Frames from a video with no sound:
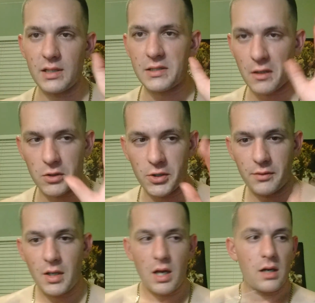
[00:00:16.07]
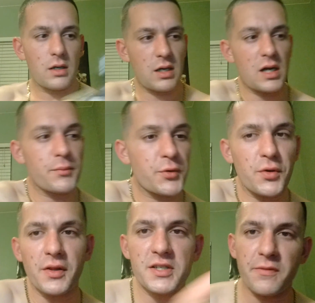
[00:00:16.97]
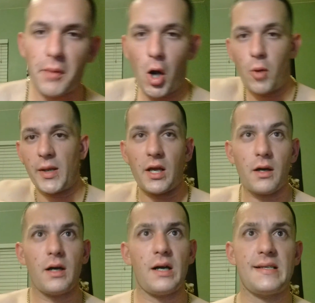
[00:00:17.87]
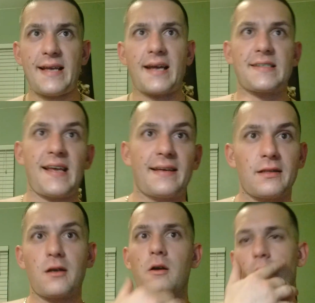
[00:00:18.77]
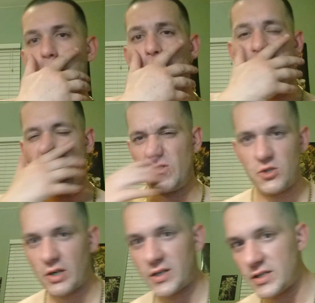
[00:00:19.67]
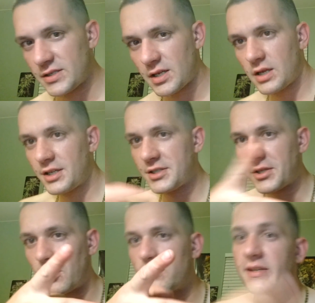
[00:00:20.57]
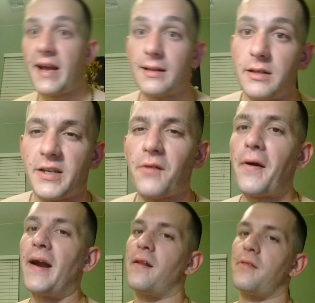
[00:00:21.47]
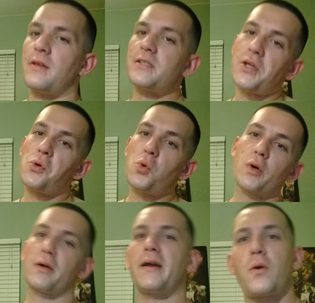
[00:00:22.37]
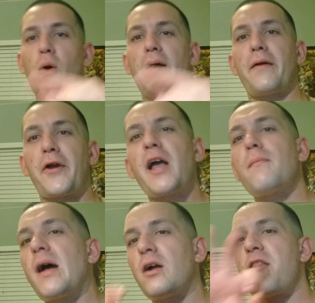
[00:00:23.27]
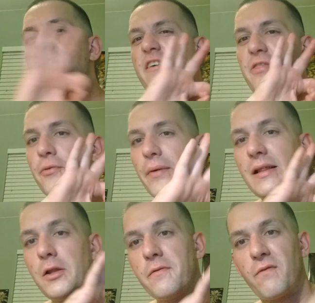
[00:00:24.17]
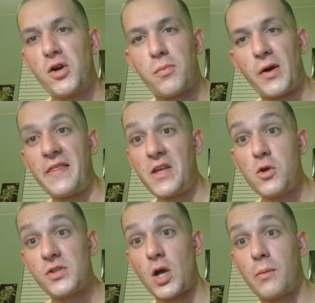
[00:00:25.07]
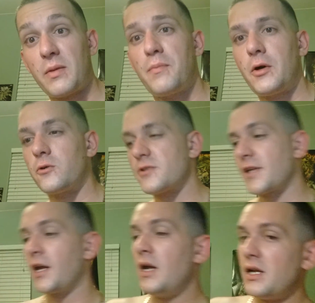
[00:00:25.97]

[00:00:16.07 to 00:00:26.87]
It's all good. I'm doing this for my homie Zach Sadler up on Juice Junkies. So Zach, let's get right into this. You were inquiring about the 3-loop vertebrae that you saw me post.